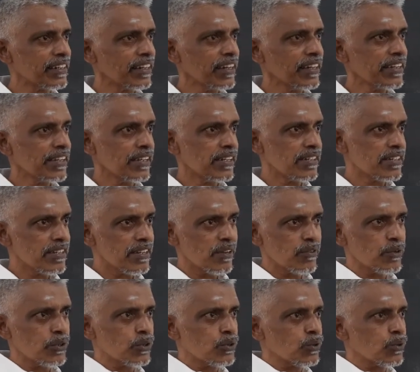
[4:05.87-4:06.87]
I give
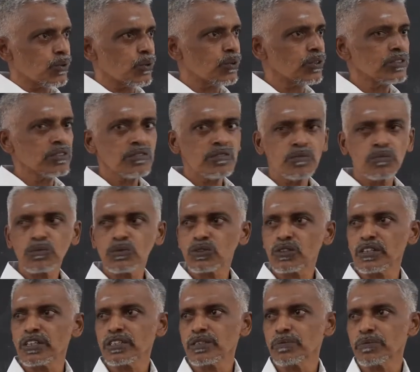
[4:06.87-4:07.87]
it to
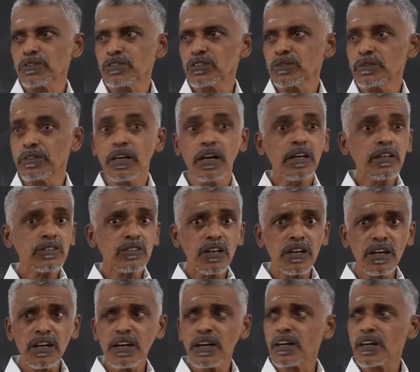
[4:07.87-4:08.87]
Muthulashmi. She says, sir,